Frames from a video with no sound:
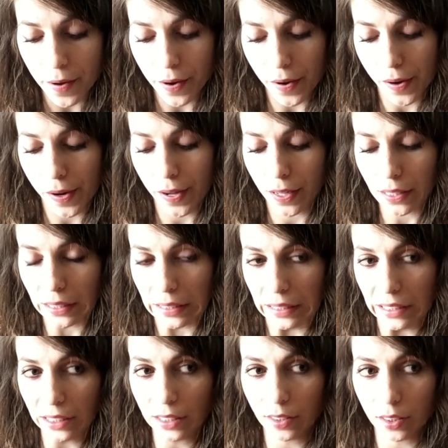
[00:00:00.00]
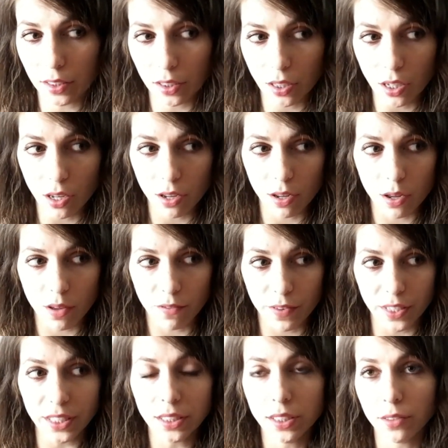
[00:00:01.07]
uh, is
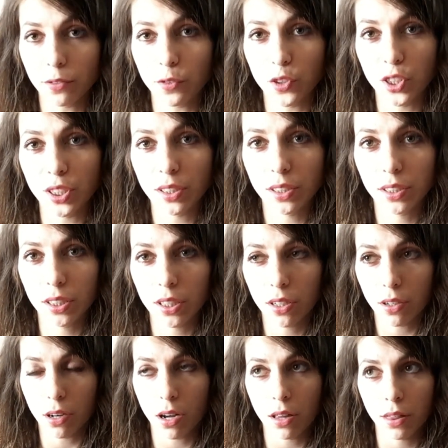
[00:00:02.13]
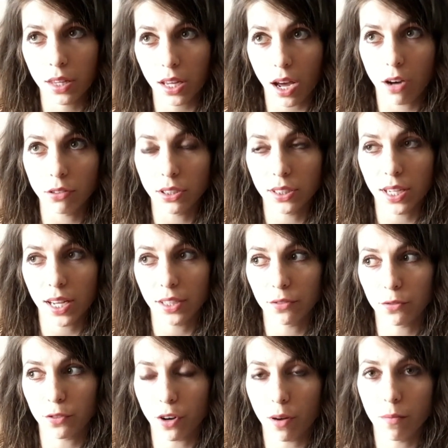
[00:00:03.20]
very different on the outside
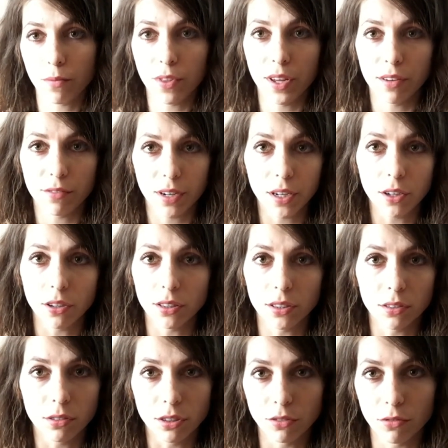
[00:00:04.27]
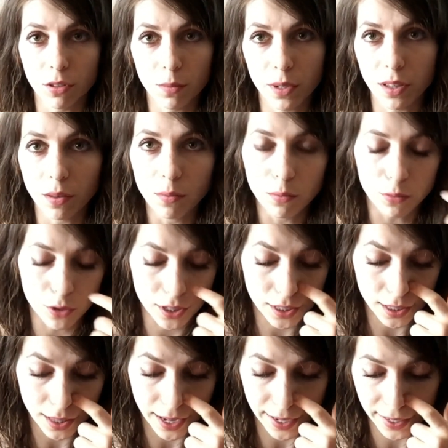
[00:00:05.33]
from the regular or normal
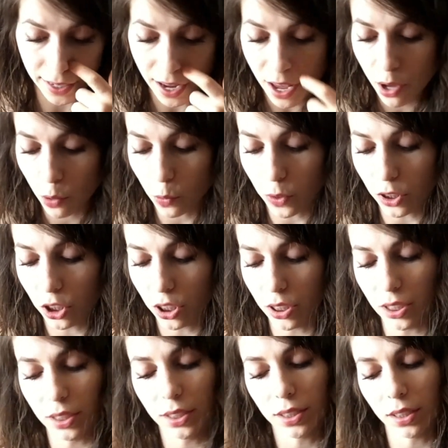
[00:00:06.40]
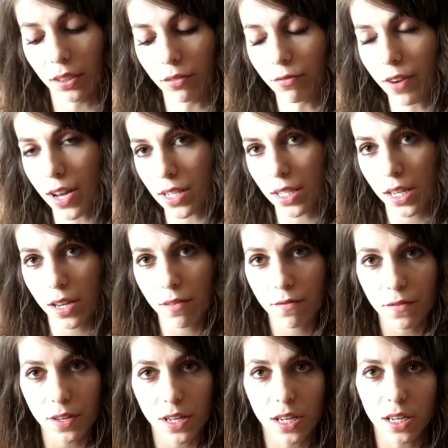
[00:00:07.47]
borderline, which is aggressive
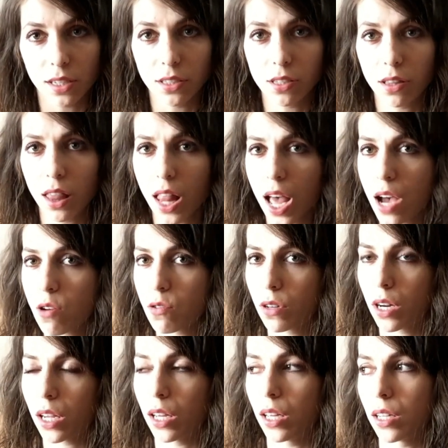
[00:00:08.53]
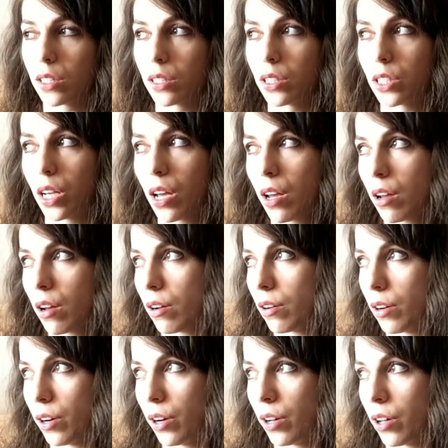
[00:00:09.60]
and loud and
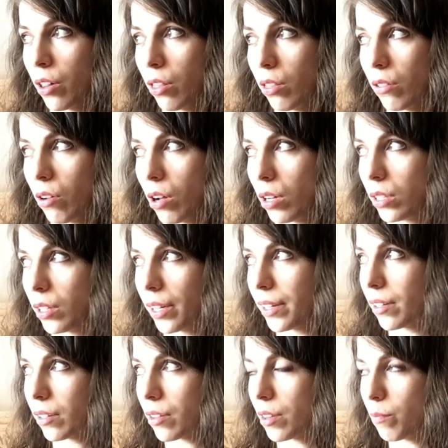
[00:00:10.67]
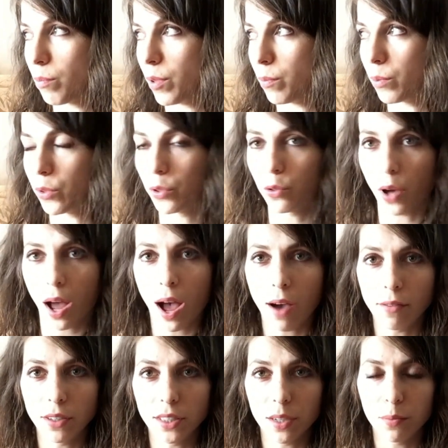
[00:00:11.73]
uh, a lot like the people who
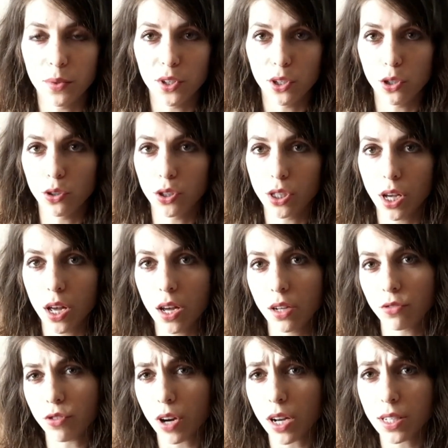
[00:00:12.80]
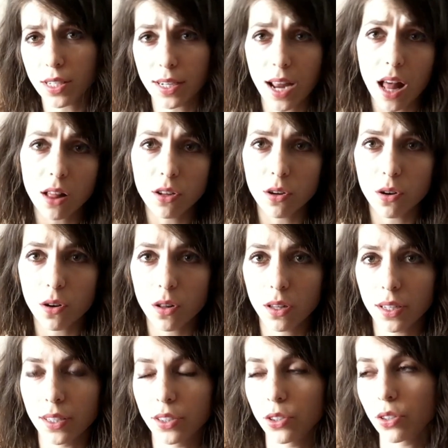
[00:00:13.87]
have it abuse drugs and alcohol,
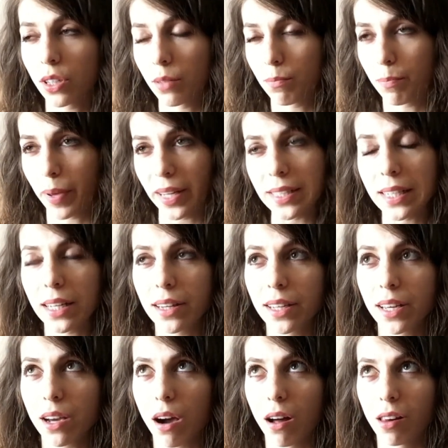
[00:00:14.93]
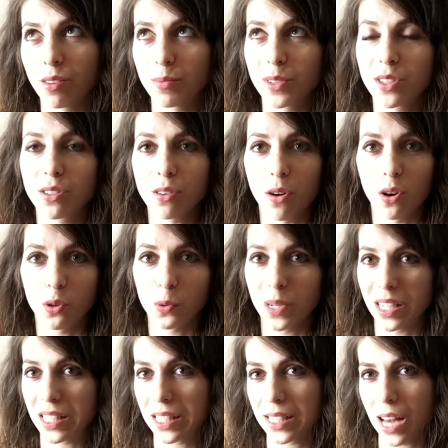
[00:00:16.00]
and you can basically almost
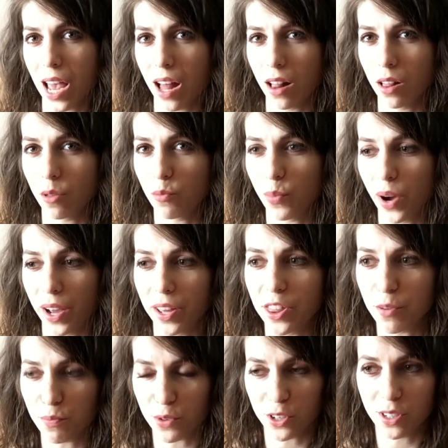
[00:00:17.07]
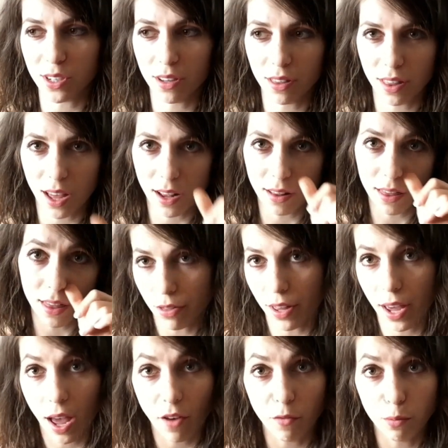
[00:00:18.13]
always tell by the person that
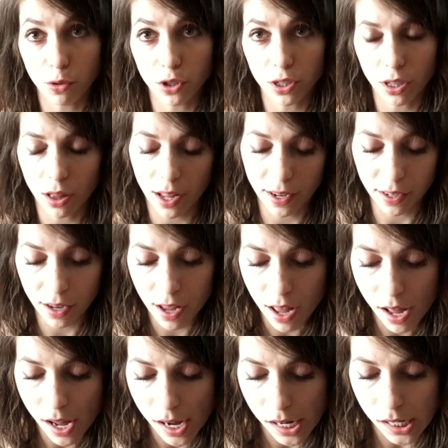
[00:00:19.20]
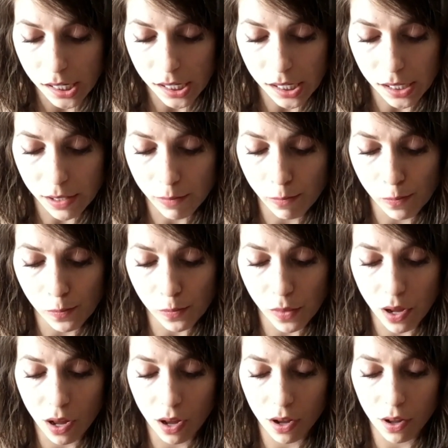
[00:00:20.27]
they have borderline. Um,
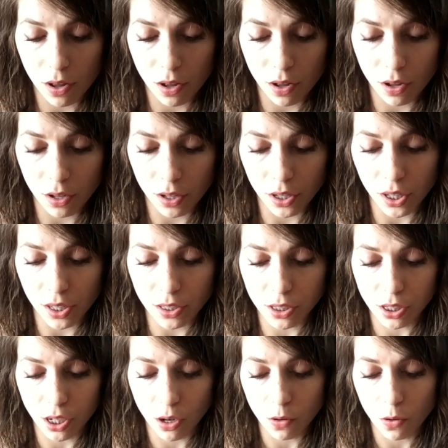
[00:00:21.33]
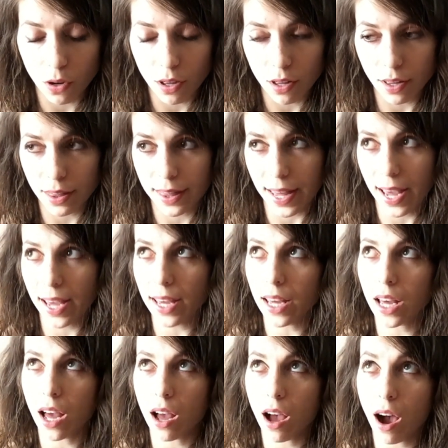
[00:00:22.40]
so
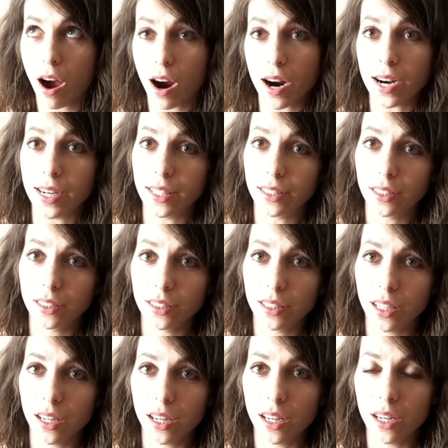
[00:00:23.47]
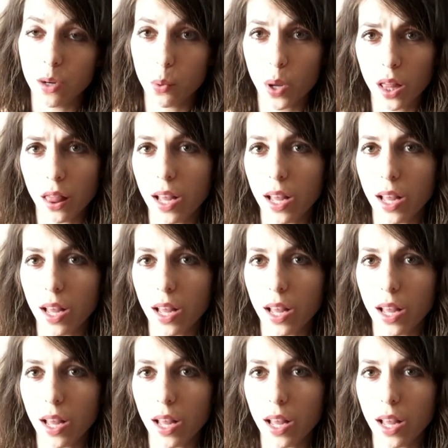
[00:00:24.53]
they are in a way